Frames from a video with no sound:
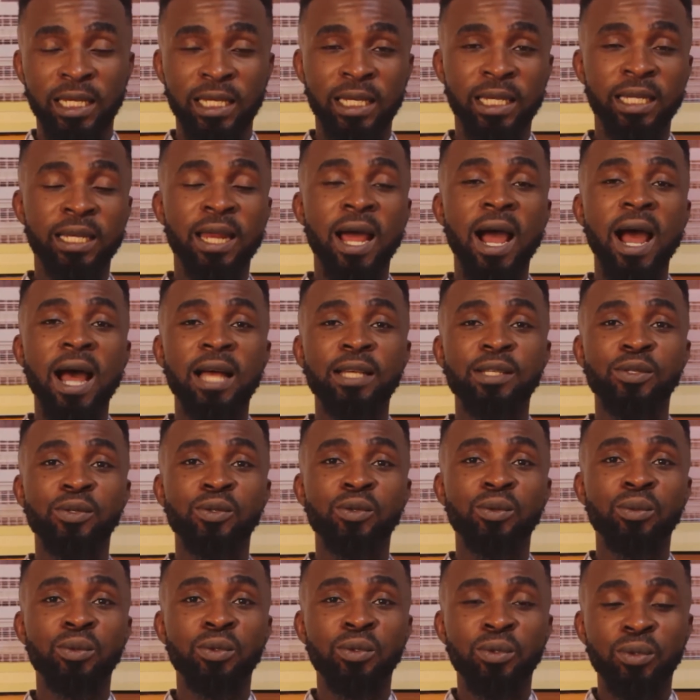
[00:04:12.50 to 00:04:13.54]
it has
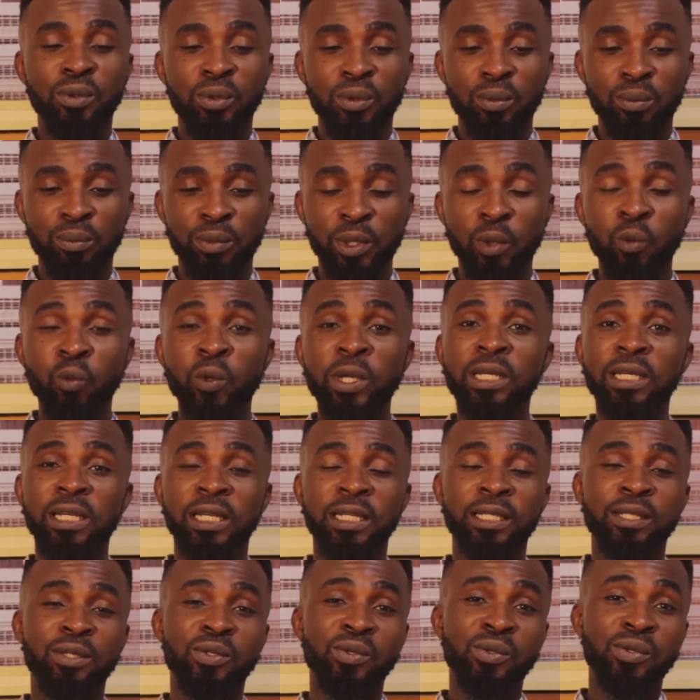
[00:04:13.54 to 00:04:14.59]
to be
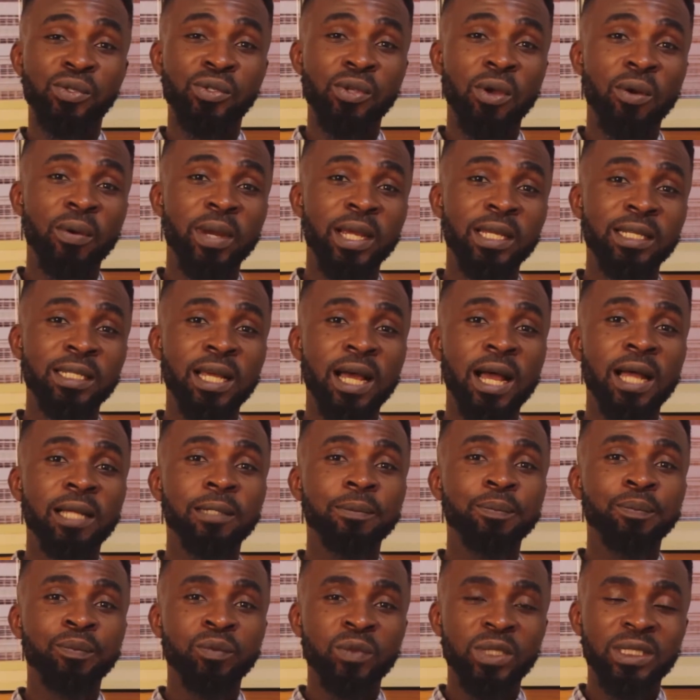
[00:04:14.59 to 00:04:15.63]
willing to surrender
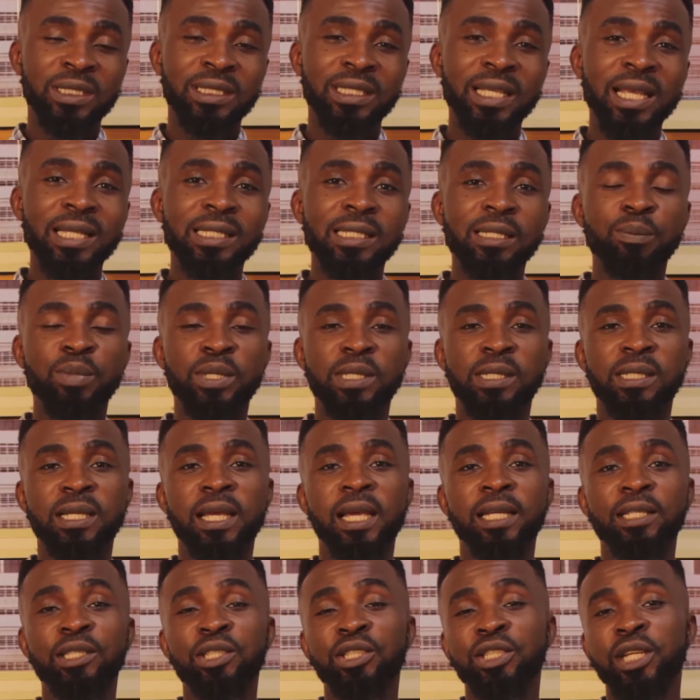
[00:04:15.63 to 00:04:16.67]

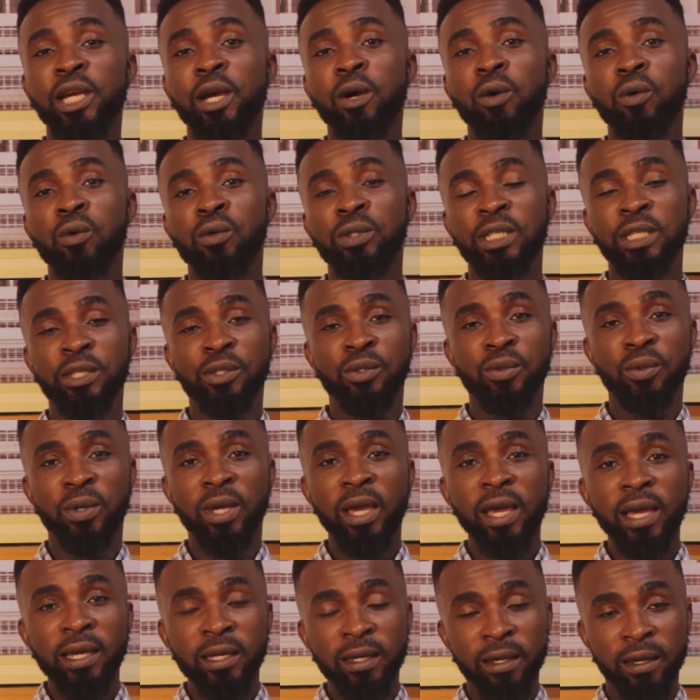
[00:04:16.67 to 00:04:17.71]
30% shareholding to
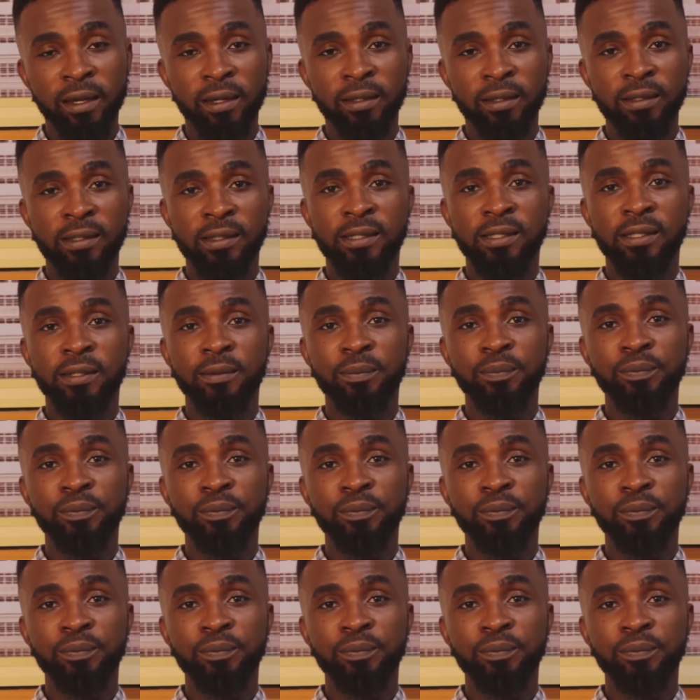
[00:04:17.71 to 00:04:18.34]
Kenyans.